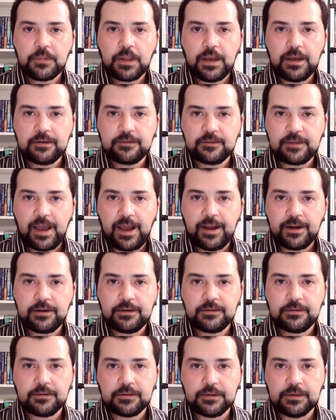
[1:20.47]

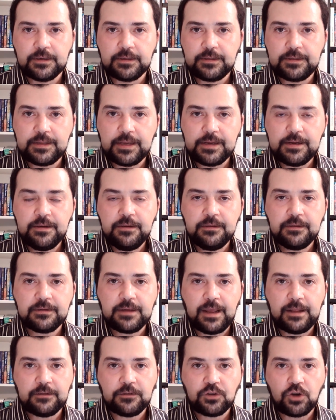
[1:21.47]
exact date
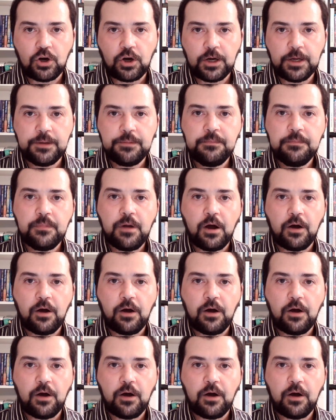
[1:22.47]
and time